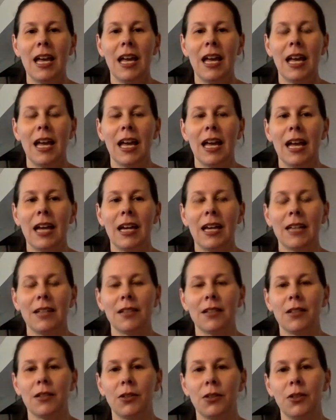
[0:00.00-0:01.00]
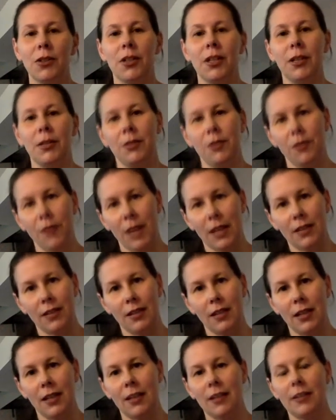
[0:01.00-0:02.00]
And as a little girl, I was
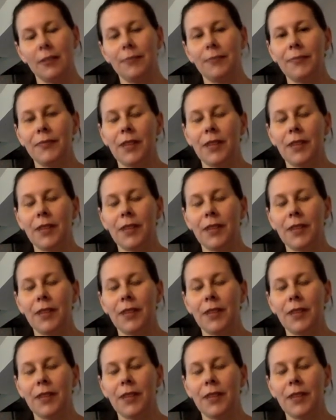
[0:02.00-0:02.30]
fascinated.